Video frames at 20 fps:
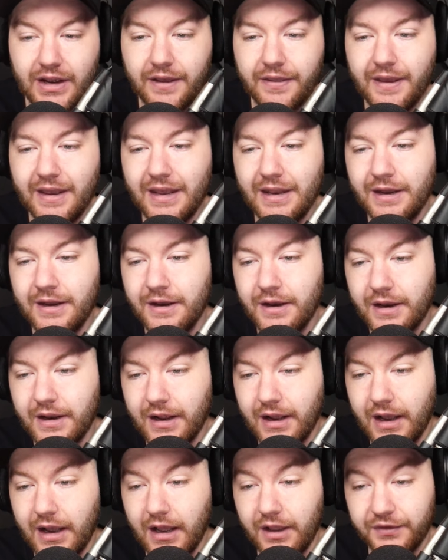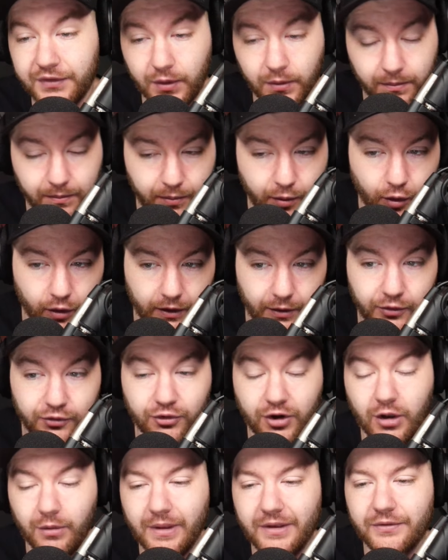Then, Portland
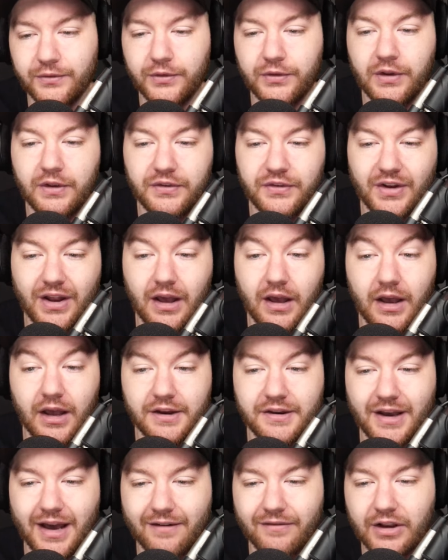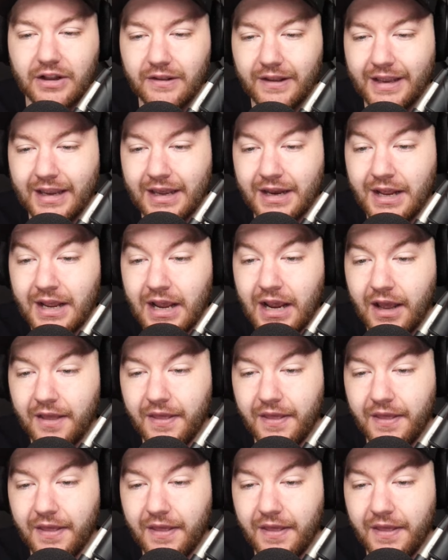Trailblazers, Donovan Klingon.